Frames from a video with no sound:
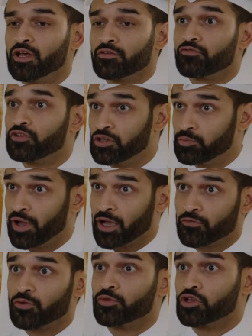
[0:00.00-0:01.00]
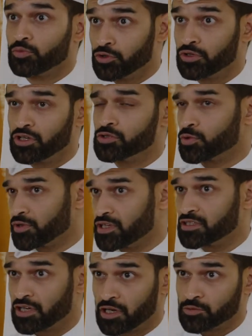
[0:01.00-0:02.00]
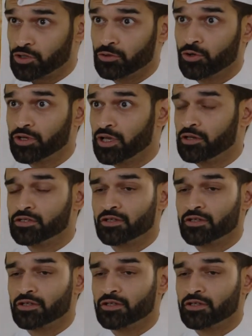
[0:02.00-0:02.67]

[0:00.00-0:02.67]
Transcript: feedback from the communities where these stadiums are located,